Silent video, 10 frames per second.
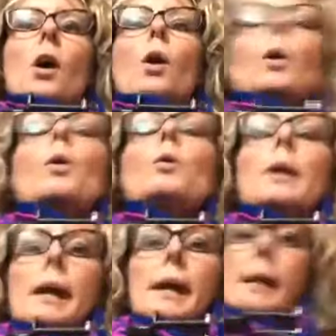
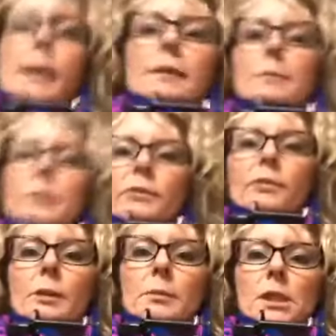Okay, let me
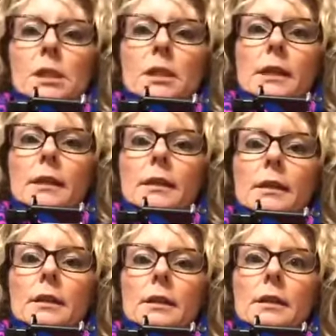flip the screen here.